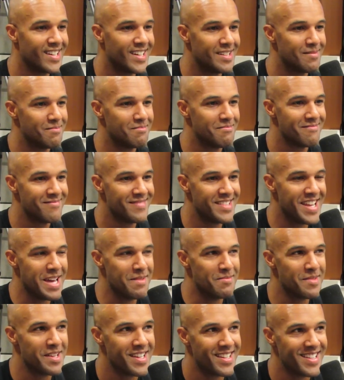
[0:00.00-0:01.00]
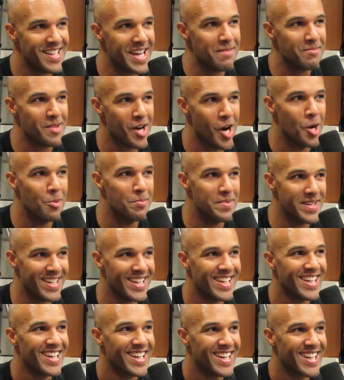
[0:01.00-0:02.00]
Oh, I just had a
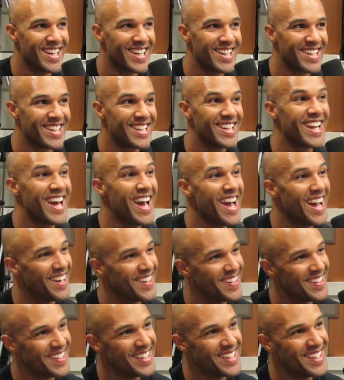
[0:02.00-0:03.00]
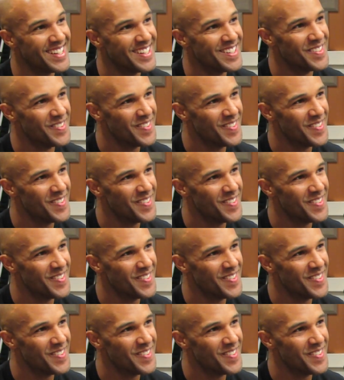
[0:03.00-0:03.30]
son in April. Yeah.